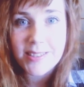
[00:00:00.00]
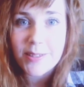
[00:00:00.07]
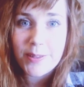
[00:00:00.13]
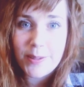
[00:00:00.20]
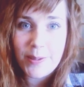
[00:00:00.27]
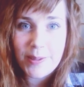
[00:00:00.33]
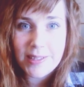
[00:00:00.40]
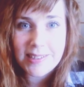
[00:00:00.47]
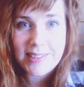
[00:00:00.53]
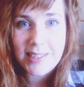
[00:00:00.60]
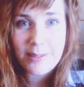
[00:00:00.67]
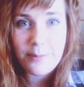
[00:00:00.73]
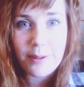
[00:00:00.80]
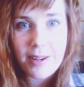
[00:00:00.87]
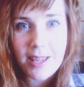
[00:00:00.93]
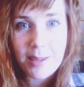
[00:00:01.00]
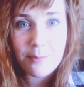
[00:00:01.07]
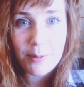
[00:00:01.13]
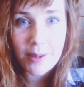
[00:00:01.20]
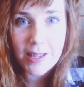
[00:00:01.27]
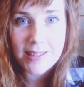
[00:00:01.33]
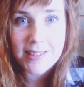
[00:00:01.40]
so that you can see what a
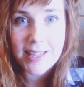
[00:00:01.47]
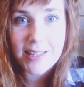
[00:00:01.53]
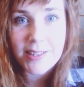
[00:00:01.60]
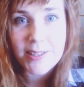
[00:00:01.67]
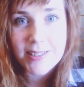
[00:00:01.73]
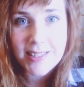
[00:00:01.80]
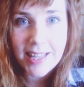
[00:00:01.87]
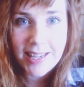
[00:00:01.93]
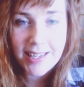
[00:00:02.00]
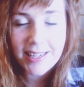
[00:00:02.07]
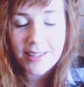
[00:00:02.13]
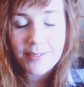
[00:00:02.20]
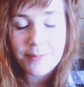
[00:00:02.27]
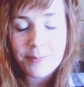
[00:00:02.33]
Bunkasai looks like.